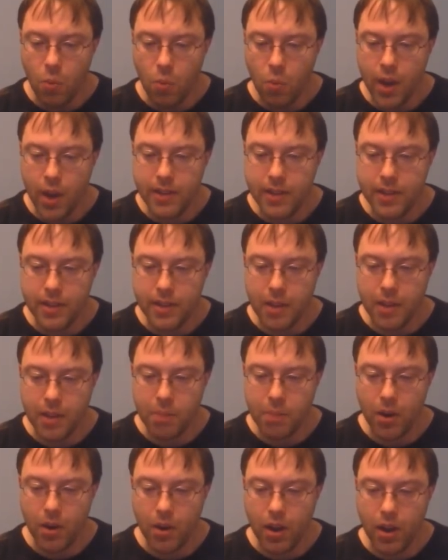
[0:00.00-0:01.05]
when the
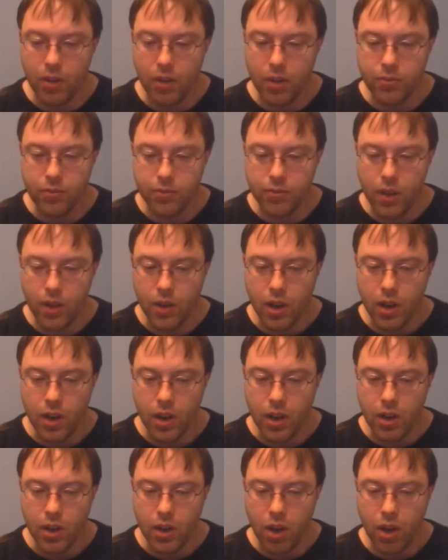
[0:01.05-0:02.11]
number of
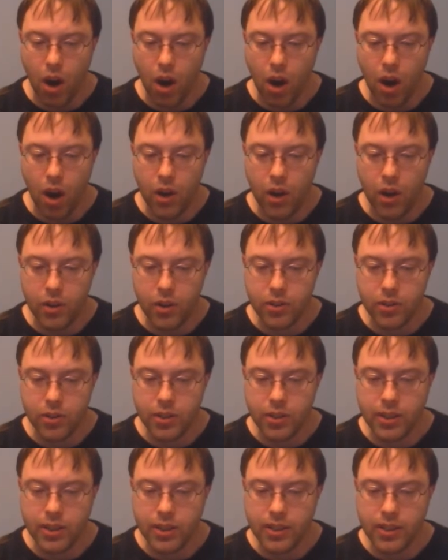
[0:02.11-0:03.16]
cards
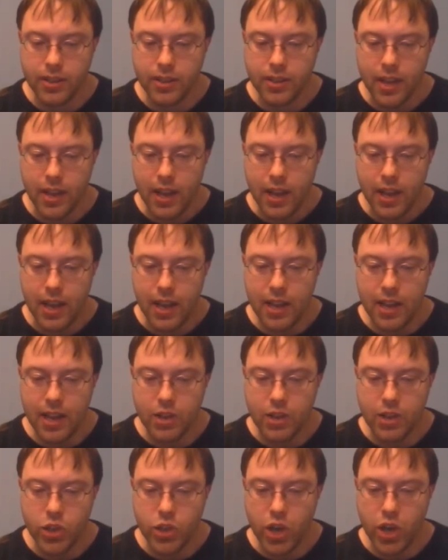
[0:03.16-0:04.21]

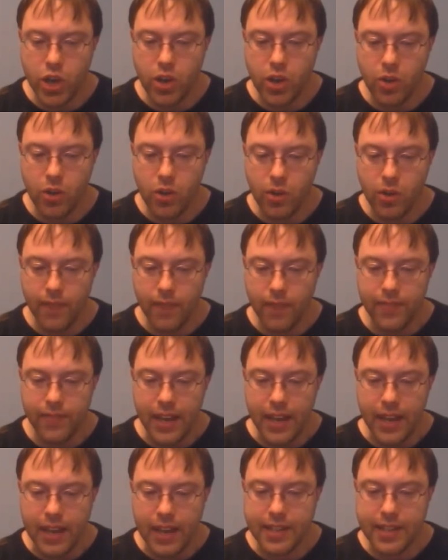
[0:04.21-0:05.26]
in the shoe
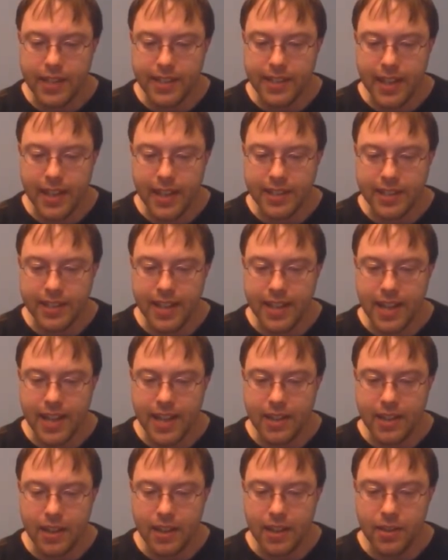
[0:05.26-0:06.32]
is less
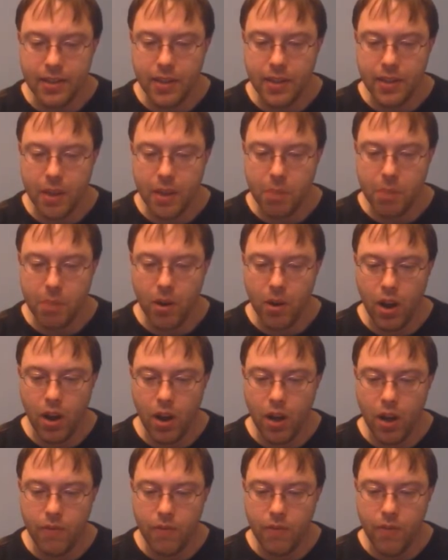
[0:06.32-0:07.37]
than the number
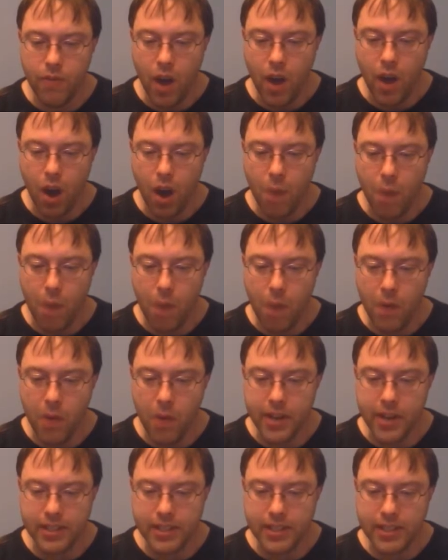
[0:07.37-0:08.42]
of
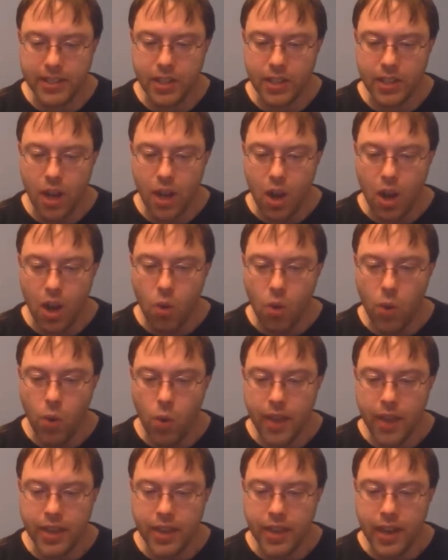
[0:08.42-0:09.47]
opponents
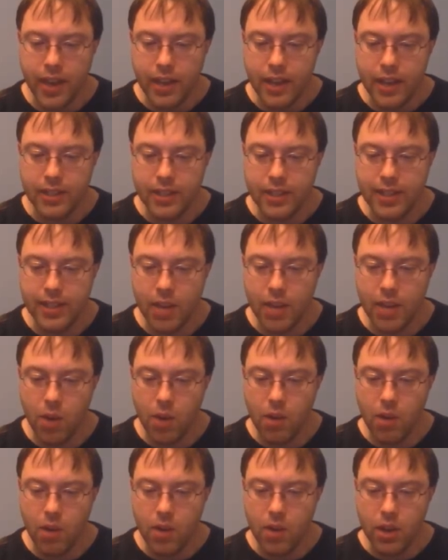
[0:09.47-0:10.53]
with
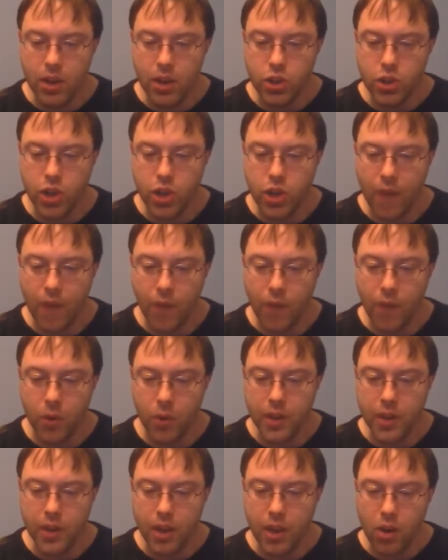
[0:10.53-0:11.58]
zero
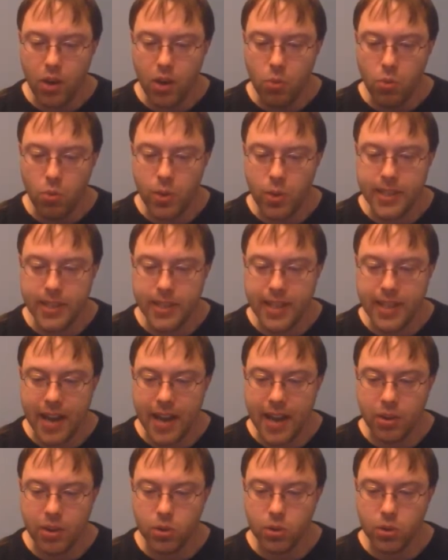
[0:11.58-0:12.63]
shuffled
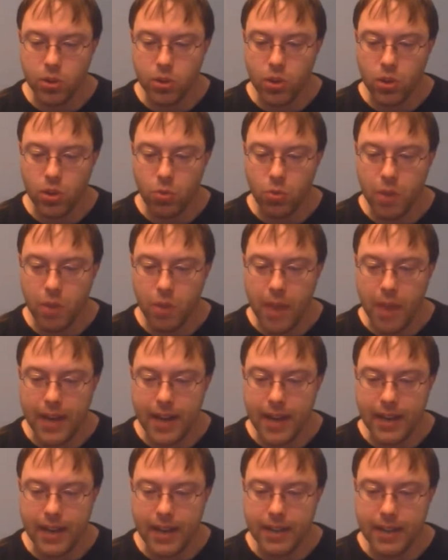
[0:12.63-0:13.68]
recycles
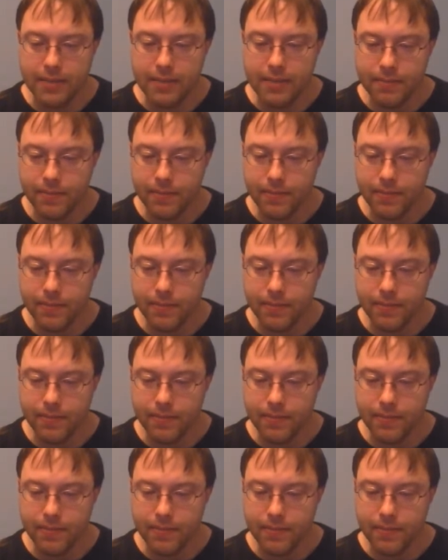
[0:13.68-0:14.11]
remaining,